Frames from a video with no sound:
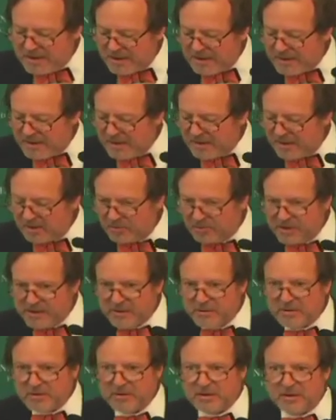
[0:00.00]
uh, and
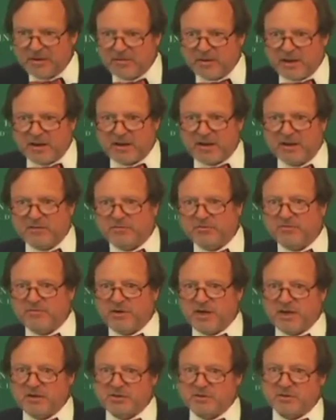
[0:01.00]
leader in land
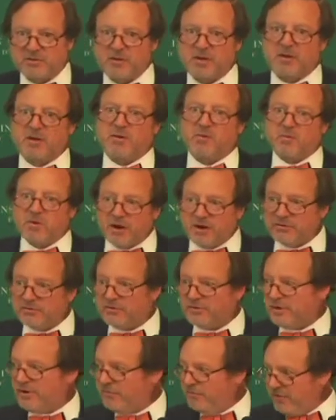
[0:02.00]
conservation,
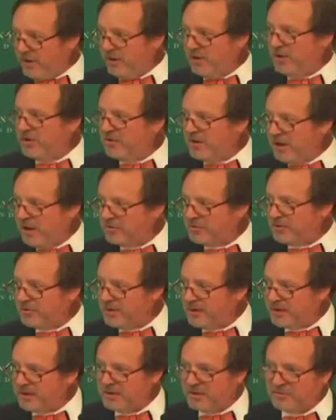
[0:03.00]
was a fellow at the
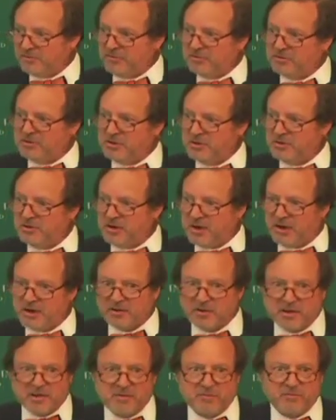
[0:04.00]
Lincoln Institute
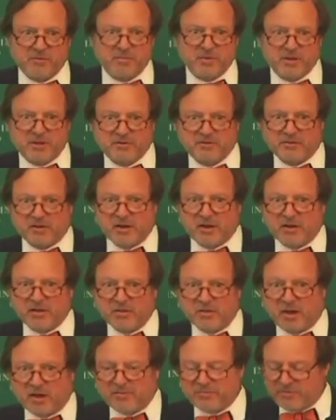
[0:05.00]
on leave from his
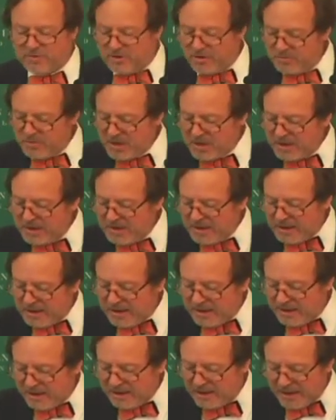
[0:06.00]
uh, law firm.
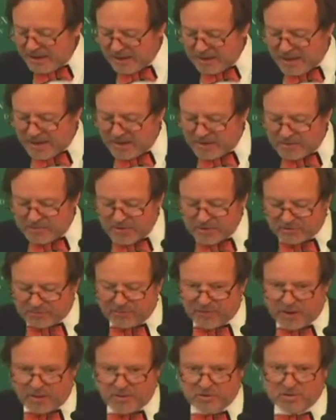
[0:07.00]
Uh, and out of his
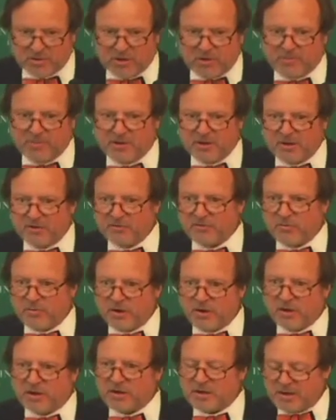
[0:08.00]
fellowship and his
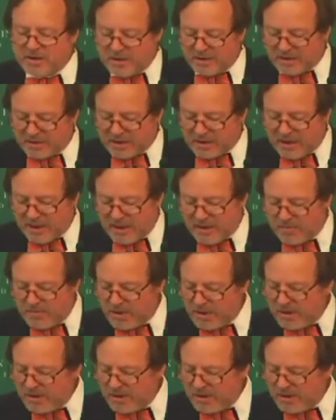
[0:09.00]
work uh, came